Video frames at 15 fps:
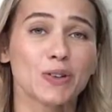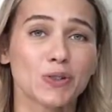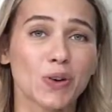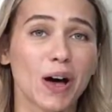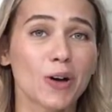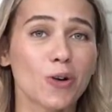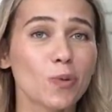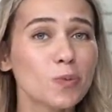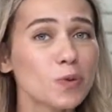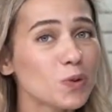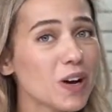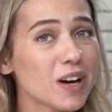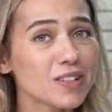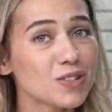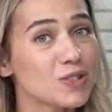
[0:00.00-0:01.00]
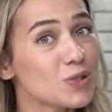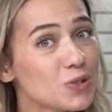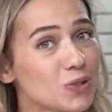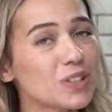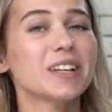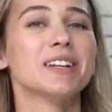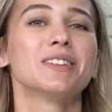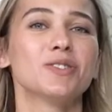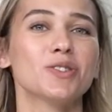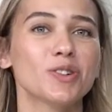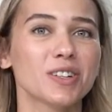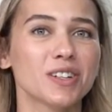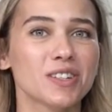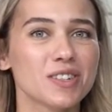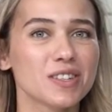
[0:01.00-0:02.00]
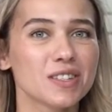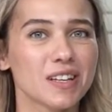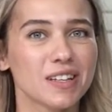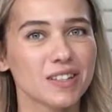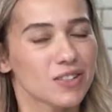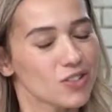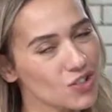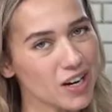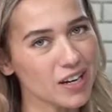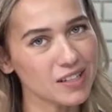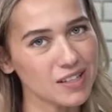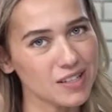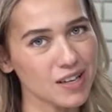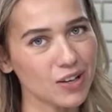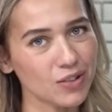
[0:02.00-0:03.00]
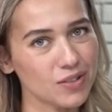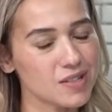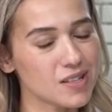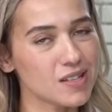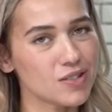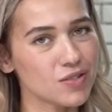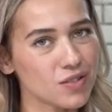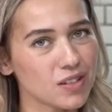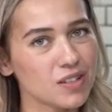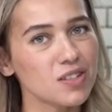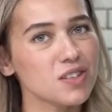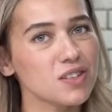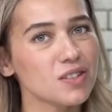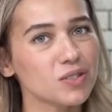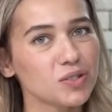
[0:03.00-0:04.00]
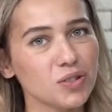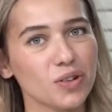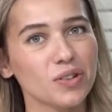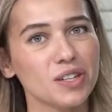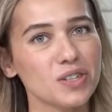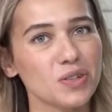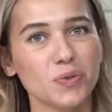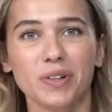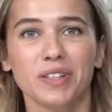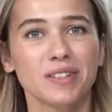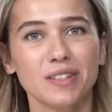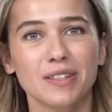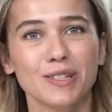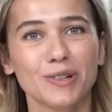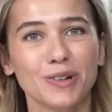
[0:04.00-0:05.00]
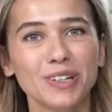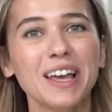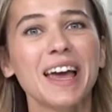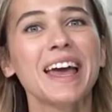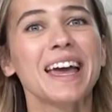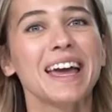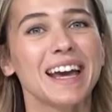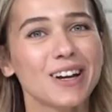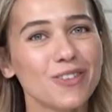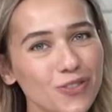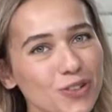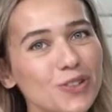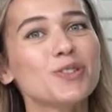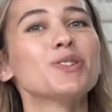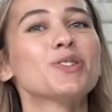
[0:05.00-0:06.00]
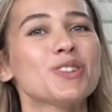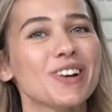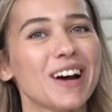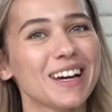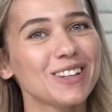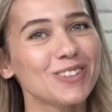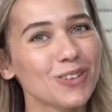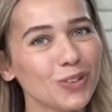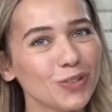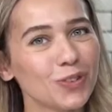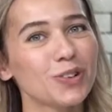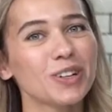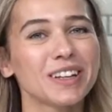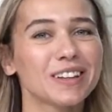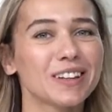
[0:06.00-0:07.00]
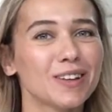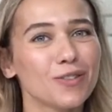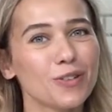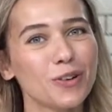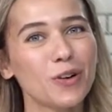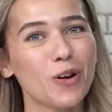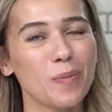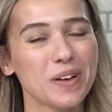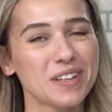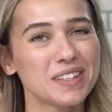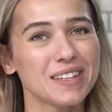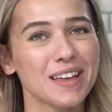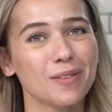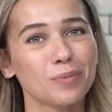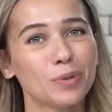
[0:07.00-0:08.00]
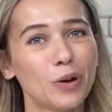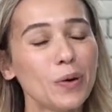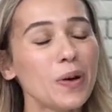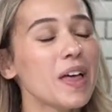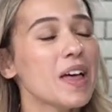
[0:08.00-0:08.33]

So I hope you guys do get into your kitchens and try this out. This is traditional Turkish quince dessert. And if you do try it, don't forget to leave your comments down below.